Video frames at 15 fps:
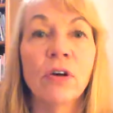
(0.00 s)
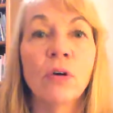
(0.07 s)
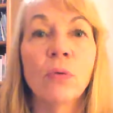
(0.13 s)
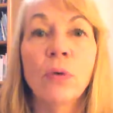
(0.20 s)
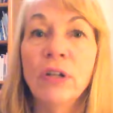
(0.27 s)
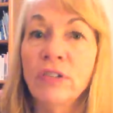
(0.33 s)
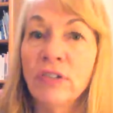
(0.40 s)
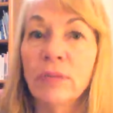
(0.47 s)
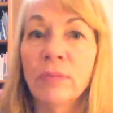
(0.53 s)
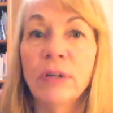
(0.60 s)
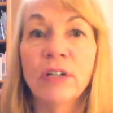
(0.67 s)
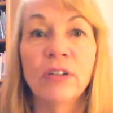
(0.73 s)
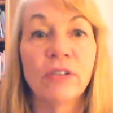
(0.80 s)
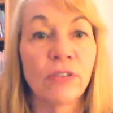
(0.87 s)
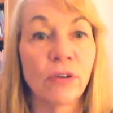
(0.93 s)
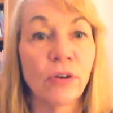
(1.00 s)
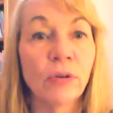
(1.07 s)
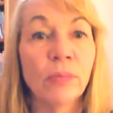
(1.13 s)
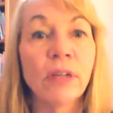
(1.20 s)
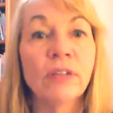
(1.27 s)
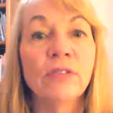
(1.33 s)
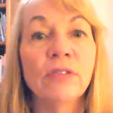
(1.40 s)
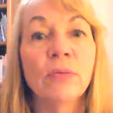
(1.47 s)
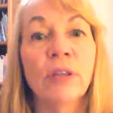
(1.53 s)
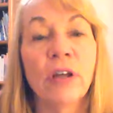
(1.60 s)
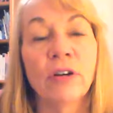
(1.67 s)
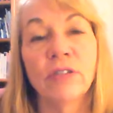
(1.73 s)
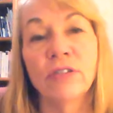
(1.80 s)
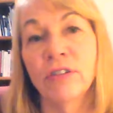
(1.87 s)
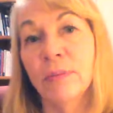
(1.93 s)
wisdom and discernment with
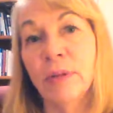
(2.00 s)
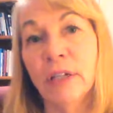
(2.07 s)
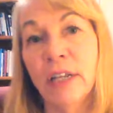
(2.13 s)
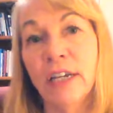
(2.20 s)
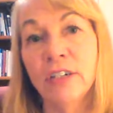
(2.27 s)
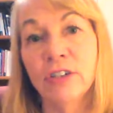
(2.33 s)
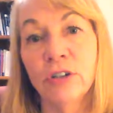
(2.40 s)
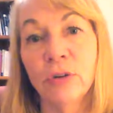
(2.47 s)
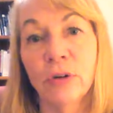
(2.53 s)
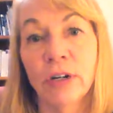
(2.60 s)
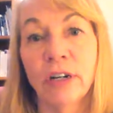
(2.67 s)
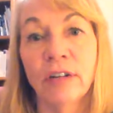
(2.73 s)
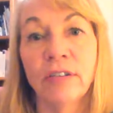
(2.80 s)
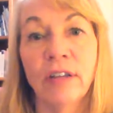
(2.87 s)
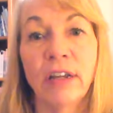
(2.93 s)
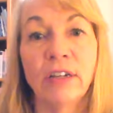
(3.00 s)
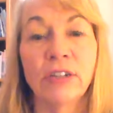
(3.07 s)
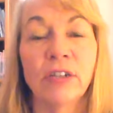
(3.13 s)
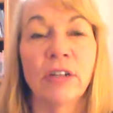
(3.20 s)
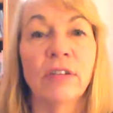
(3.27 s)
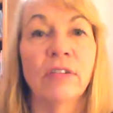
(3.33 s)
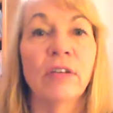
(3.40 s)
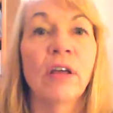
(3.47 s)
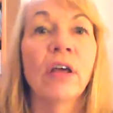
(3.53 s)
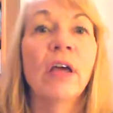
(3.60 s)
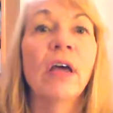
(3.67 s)
our simulation organizations.